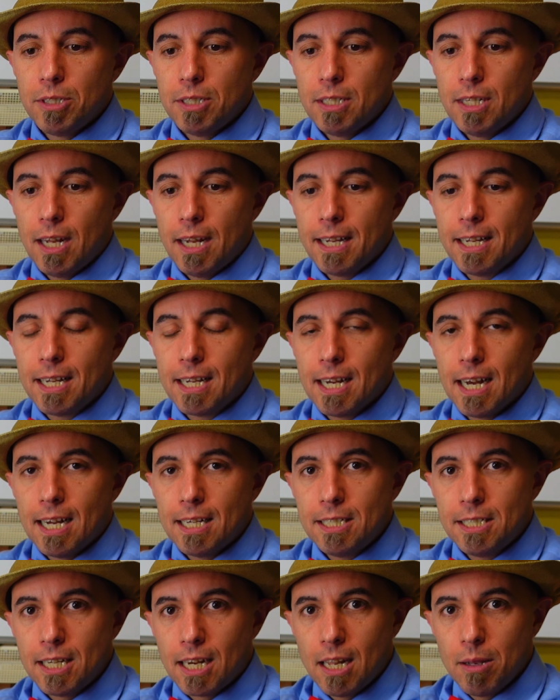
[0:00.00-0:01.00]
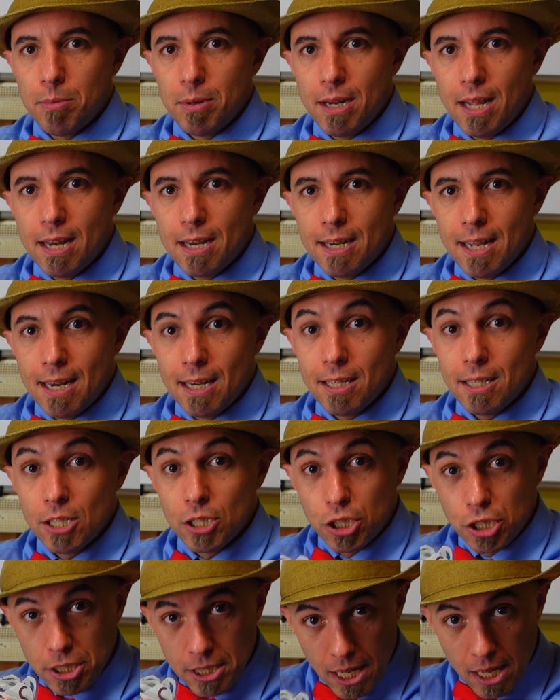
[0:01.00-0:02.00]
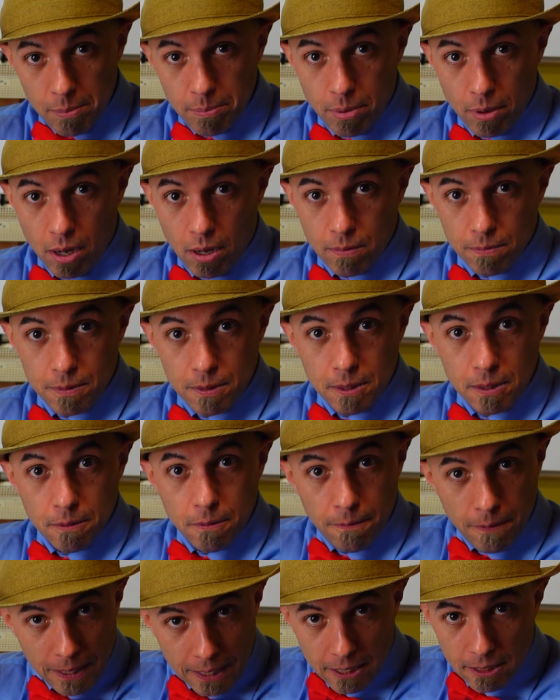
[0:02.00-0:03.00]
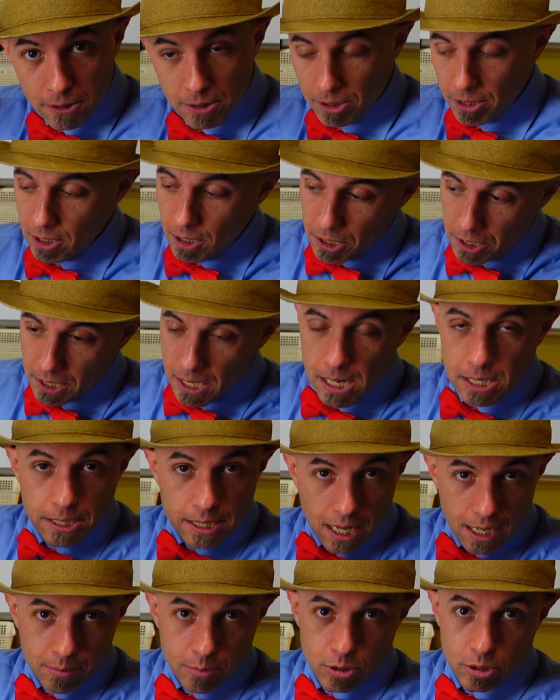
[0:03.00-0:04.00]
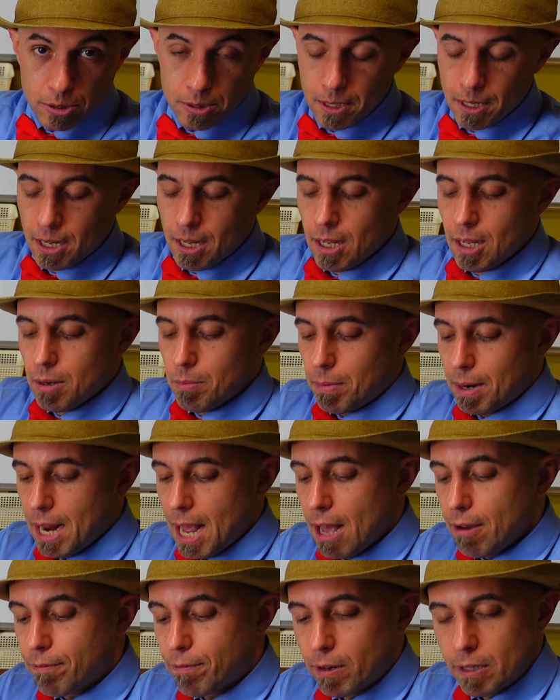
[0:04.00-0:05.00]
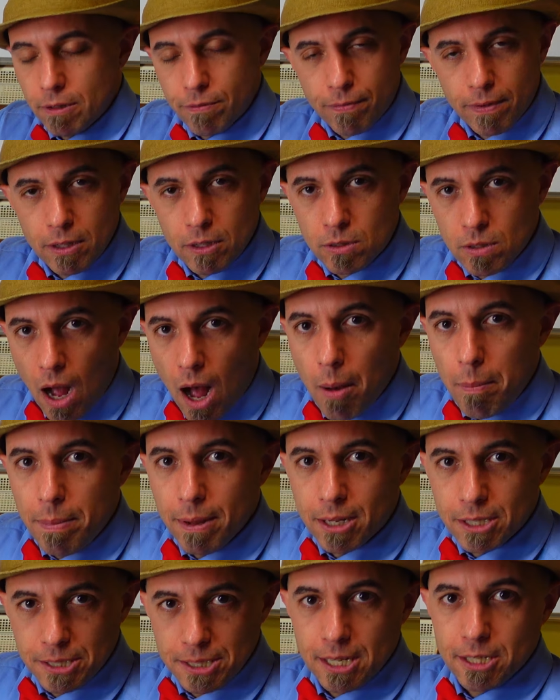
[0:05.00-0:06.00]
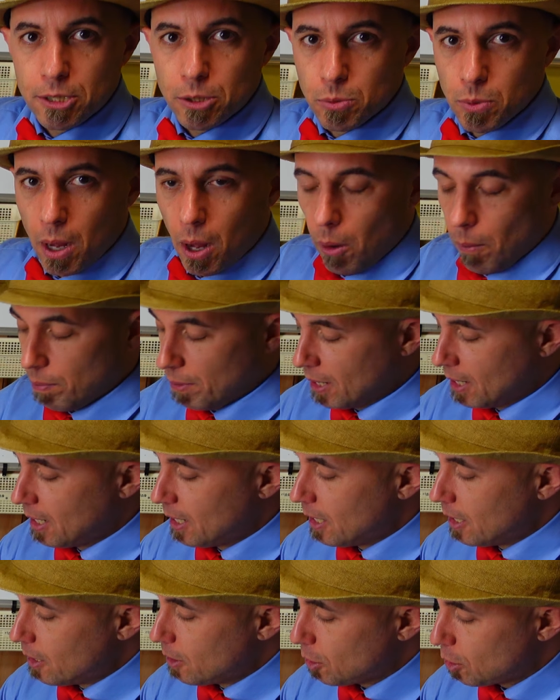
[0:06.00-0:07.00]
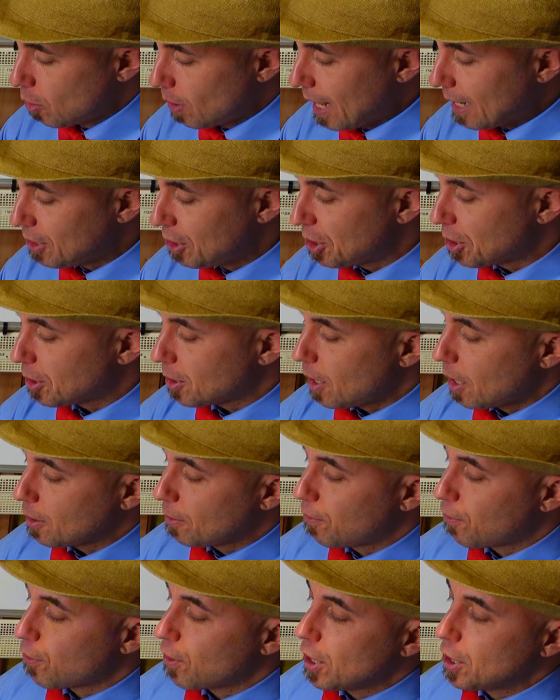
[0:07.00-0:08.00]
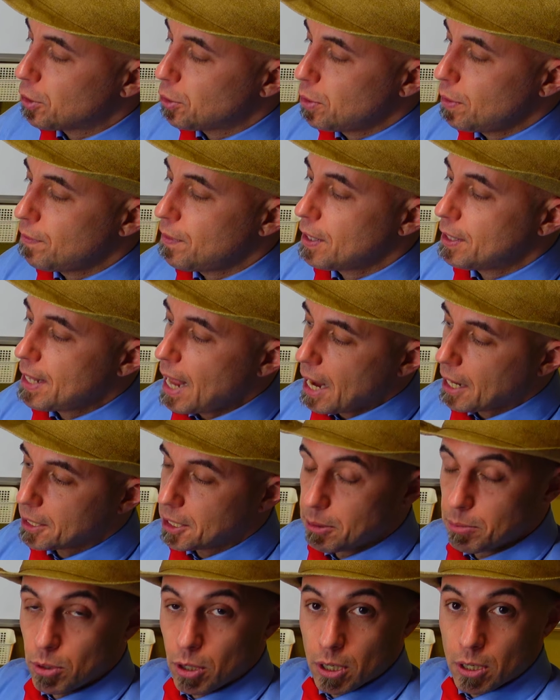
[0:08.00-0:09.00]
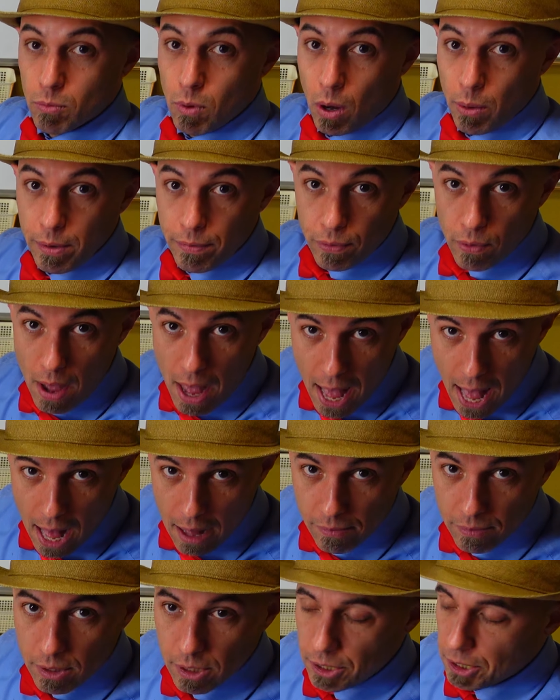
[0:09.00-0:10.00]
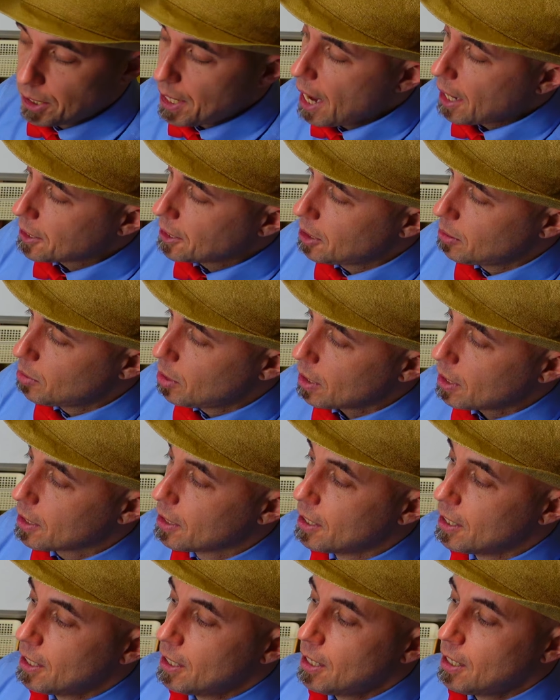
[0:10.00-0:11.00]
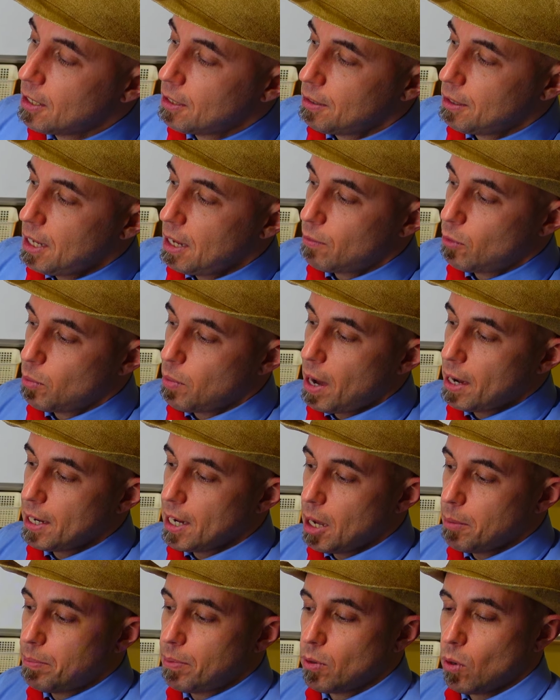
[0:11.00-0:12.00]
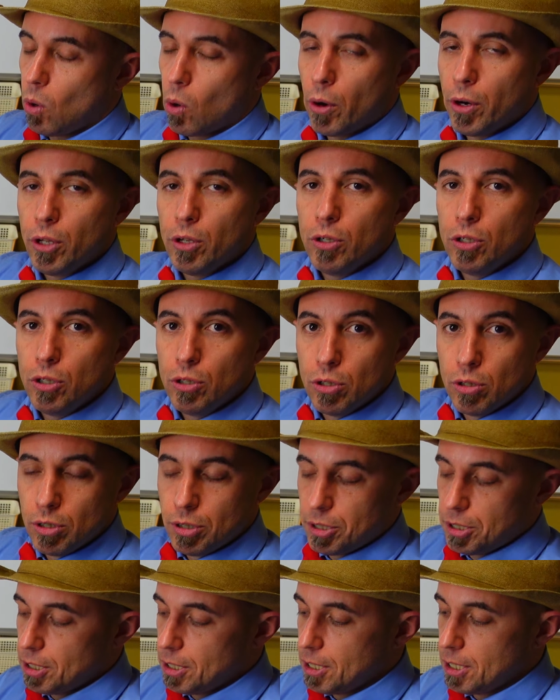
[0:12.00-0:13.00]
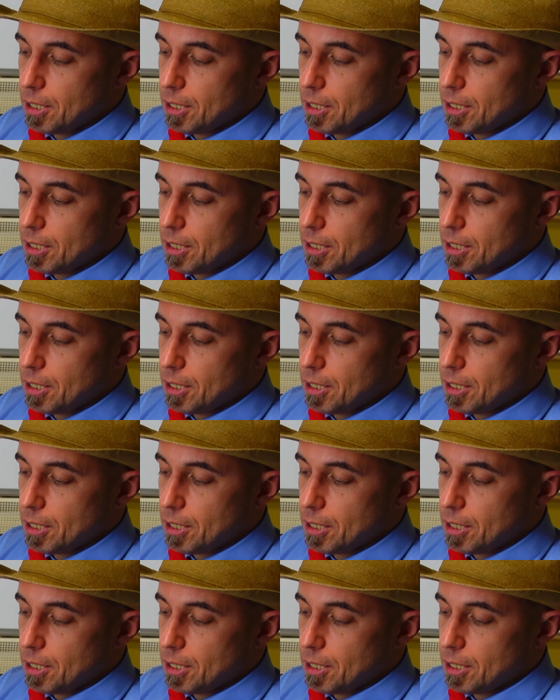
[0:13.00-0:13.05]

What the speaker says: and I cut and laminate them in the shape of the things, in this case animals, but I have for different topics as well. So let's start first with the textbook. Well, if you have this textbook, lay everybody up, or you use